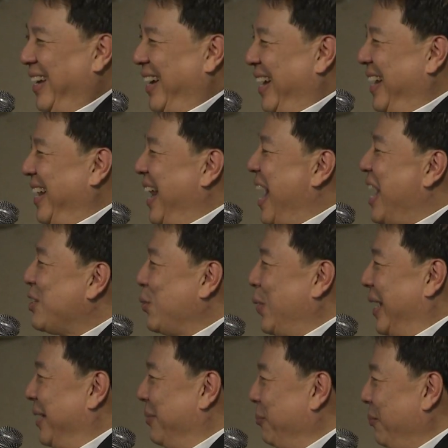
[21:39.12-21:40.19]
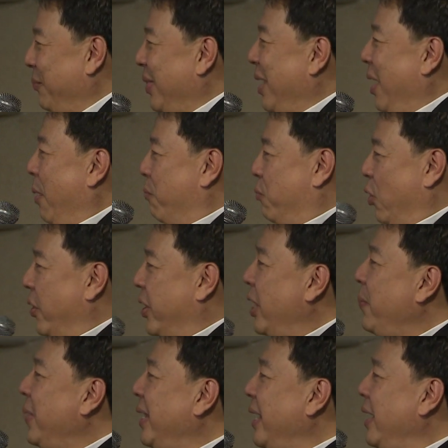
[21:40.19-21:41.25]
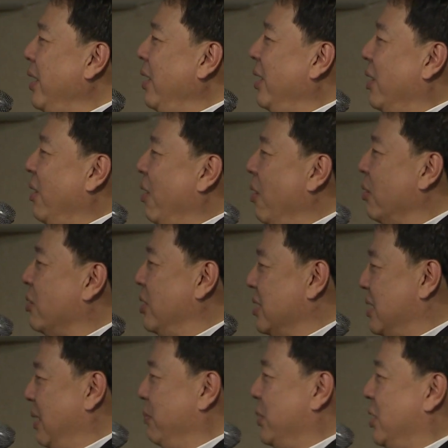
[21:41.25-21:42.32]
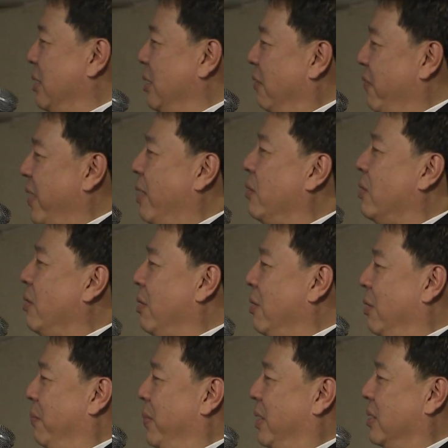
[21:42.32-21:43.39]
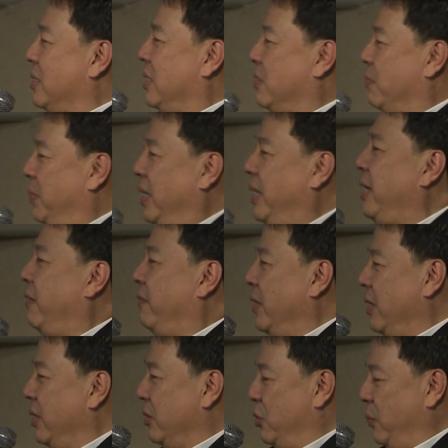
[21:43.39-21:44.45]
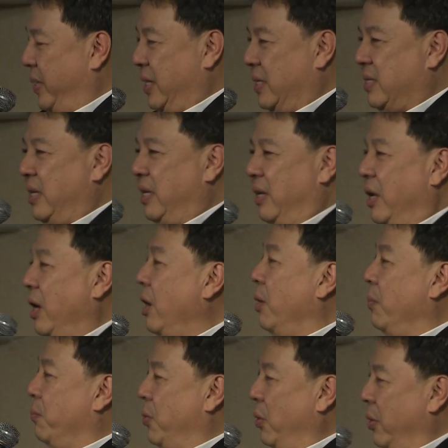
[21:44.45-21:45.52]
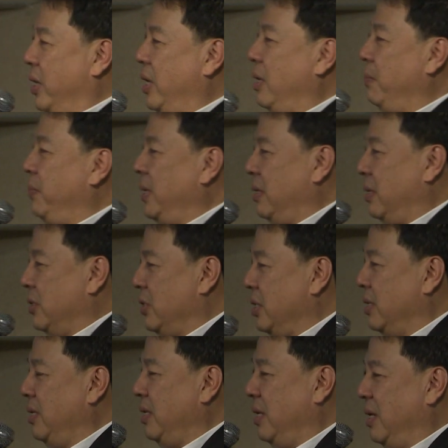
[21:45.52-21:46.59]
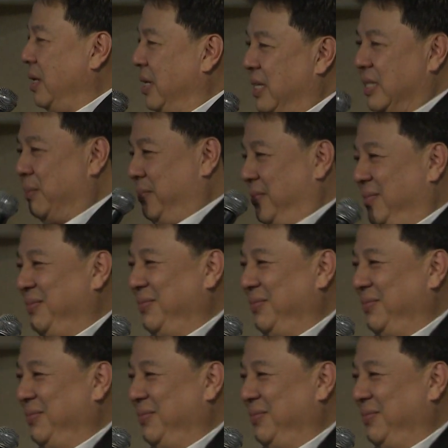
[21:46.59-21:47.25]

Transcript: And the last one, prohibiting all consumption of alcohol because it's believed to be a sin. Prohibitionism.